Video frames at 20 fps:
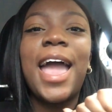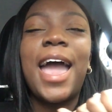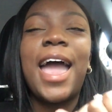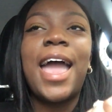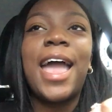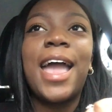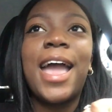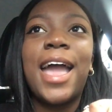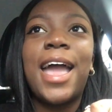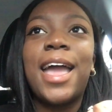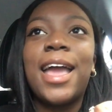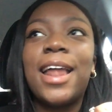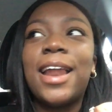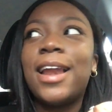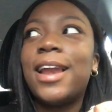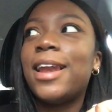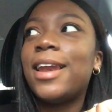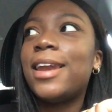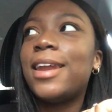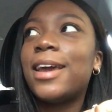
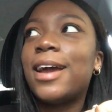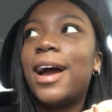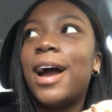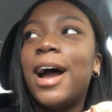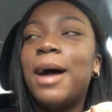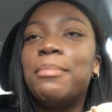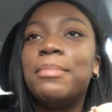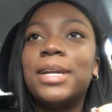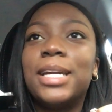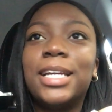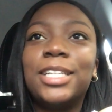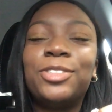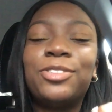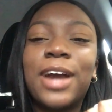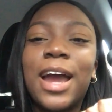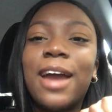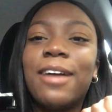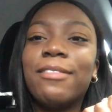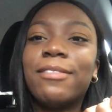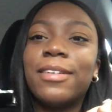and I'm going to
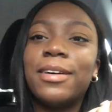try and